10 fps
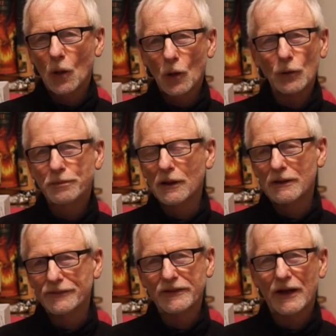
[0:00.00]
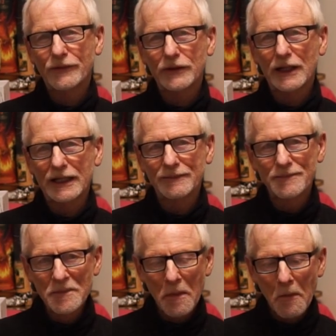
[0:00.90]
Old Perth the other night,
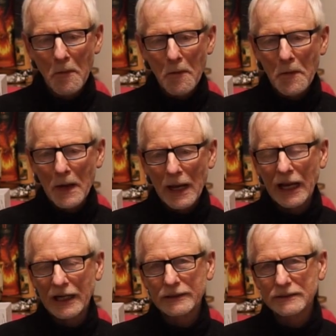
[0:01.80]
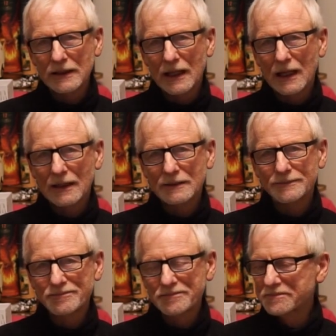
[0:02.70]
and
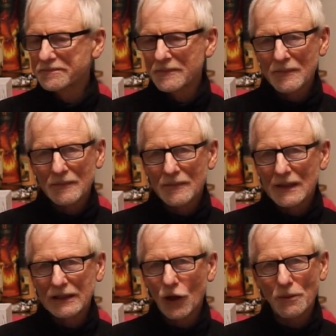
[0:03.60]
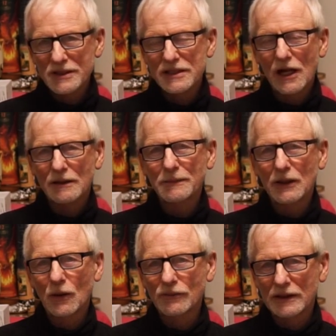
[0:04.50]
it almost knocked me
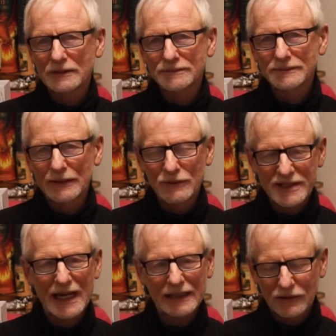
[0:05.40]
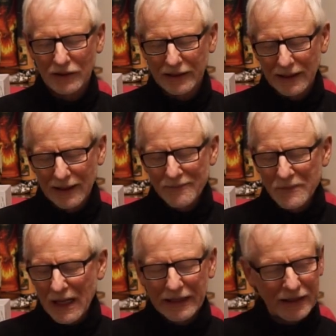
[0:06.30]
over. It was that good.
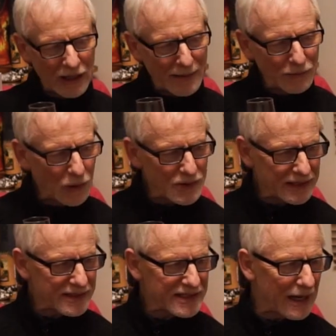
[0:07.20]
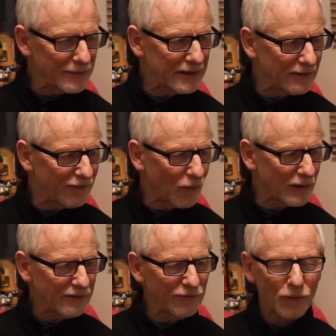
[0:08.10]
And here I'm nosing something in a
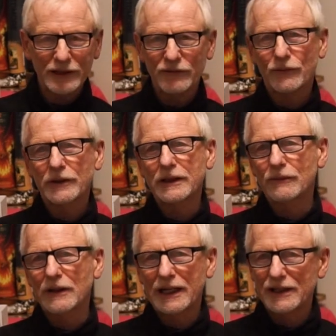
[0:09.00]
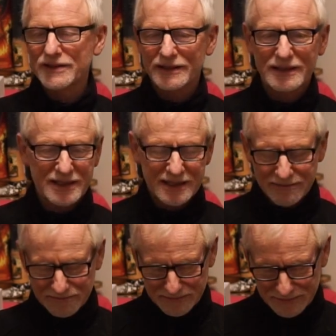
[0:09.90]
40-43 range
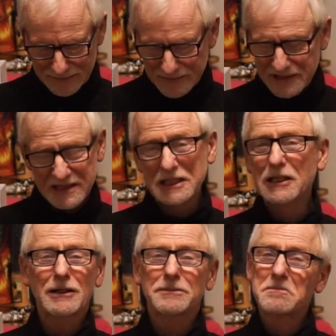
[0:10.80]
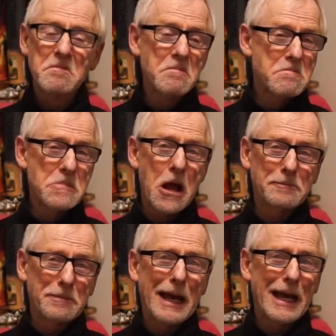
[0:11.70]
that's still
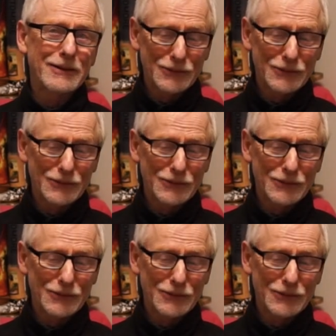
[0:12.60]
not bad,